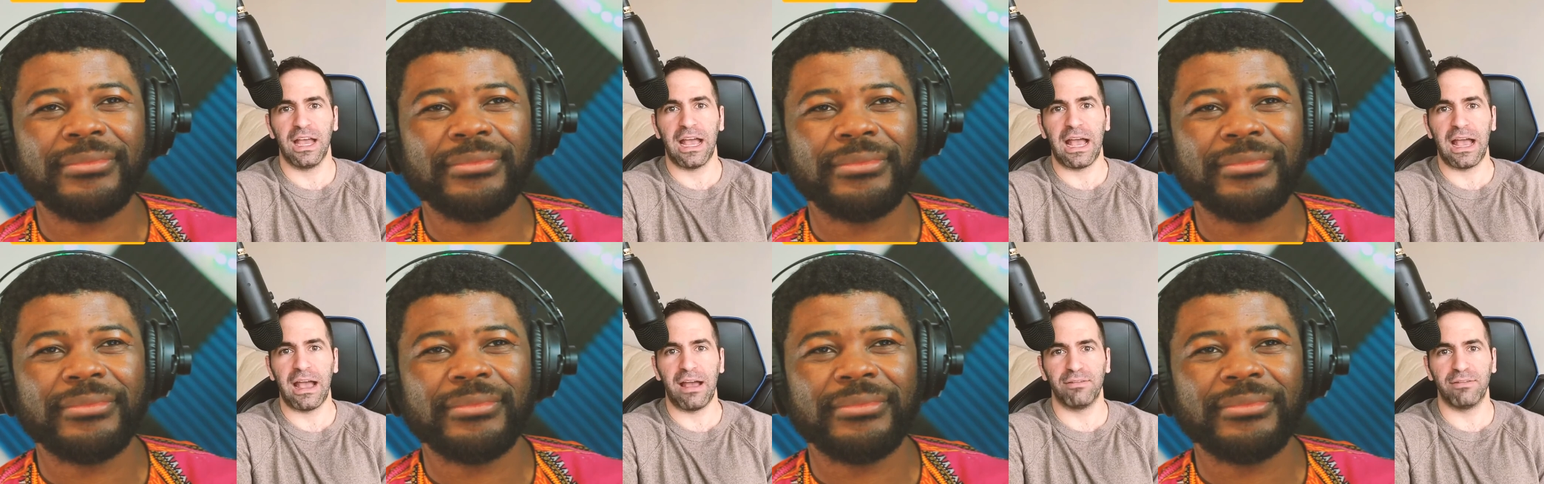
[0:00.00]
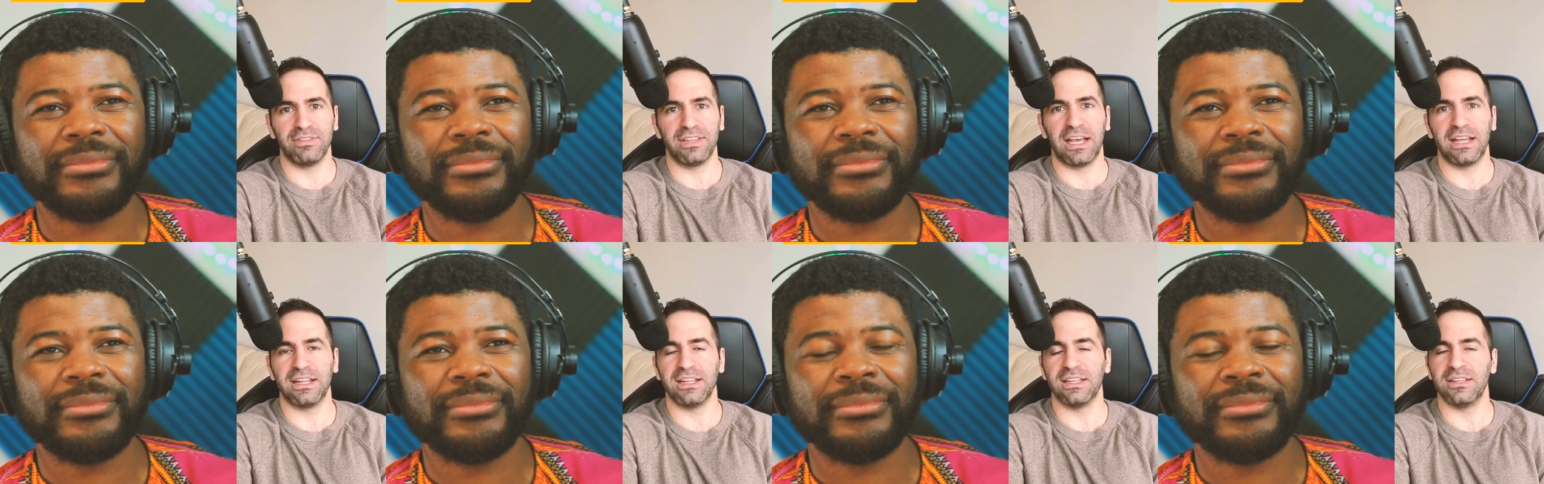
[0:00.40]
Speaker 1: have
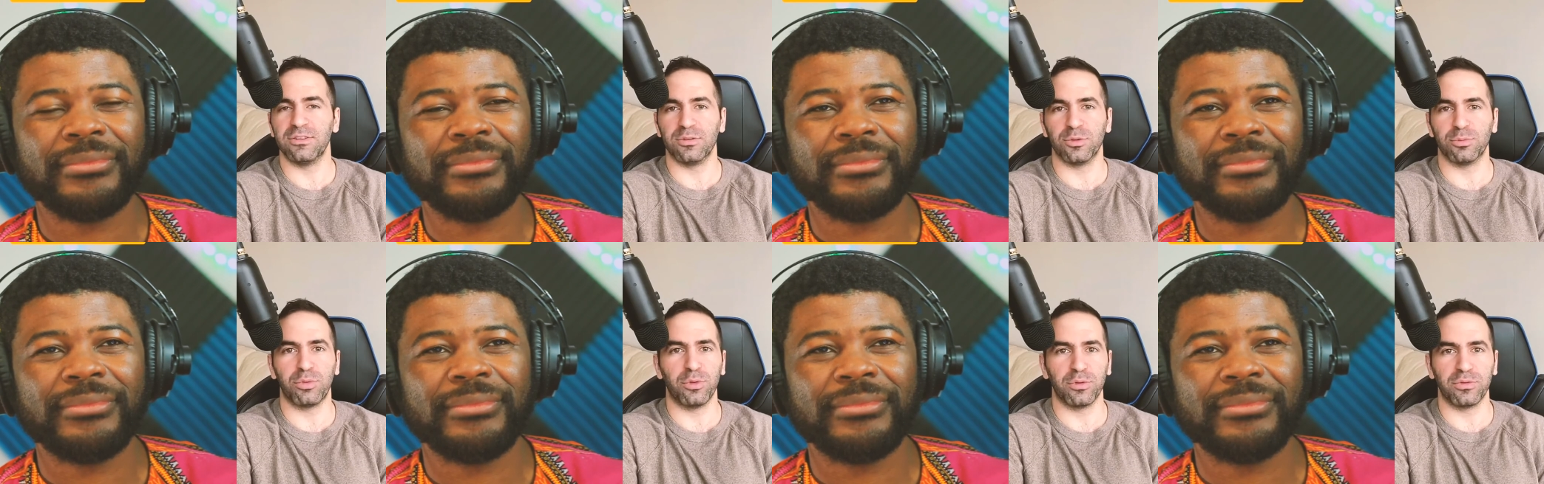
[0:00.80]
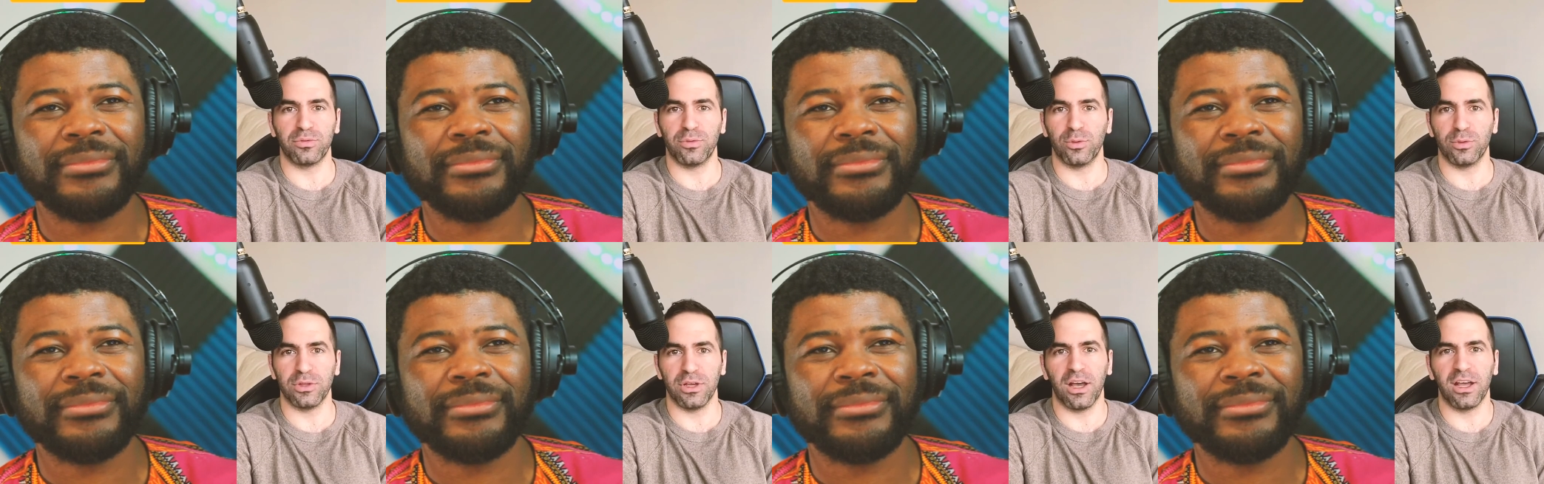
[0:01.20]
that in your
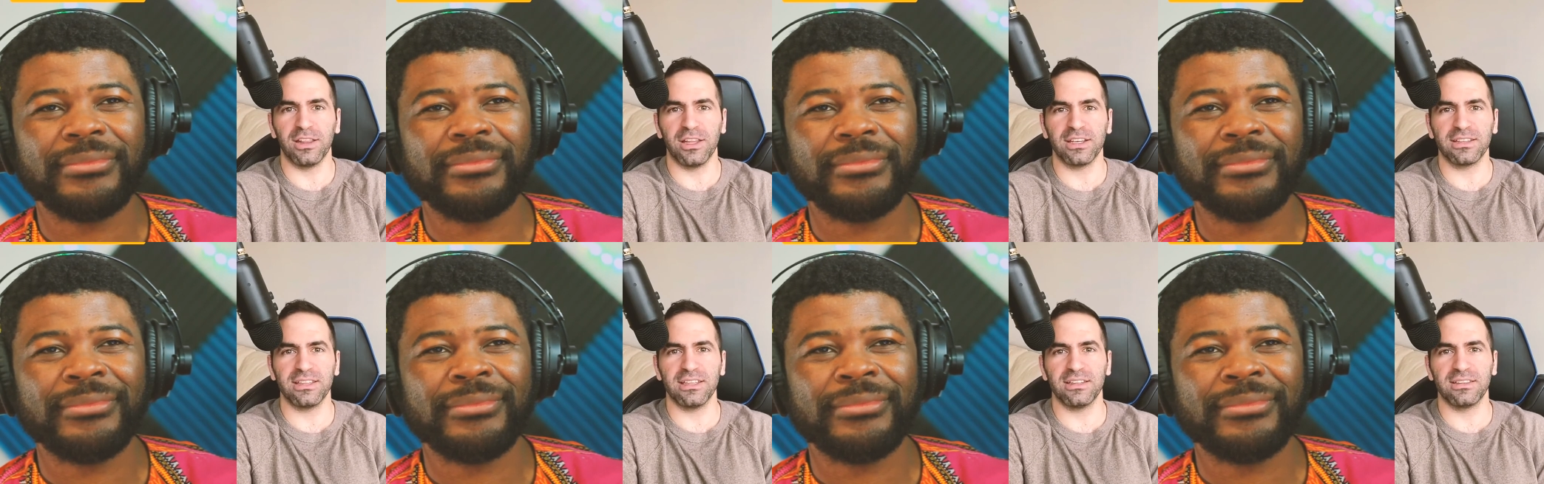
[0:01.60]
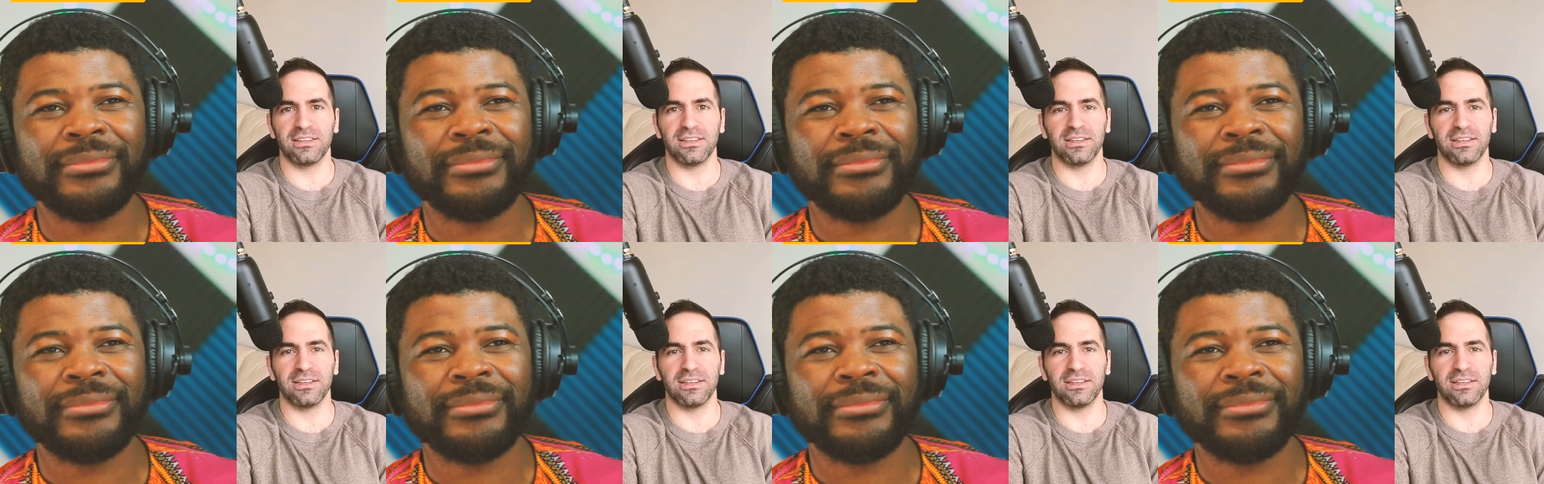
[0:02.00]
portfolio i like the,